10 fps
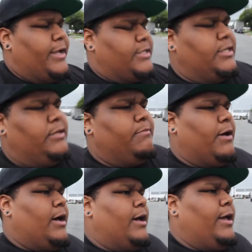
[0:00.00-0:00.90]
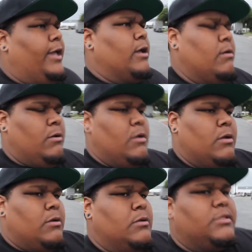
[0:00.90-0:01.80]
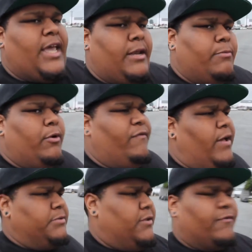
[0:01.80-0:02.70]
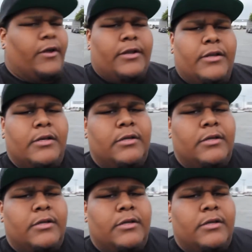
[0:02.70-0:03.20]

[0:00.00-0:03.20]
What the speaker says: 19x10.5s in the front.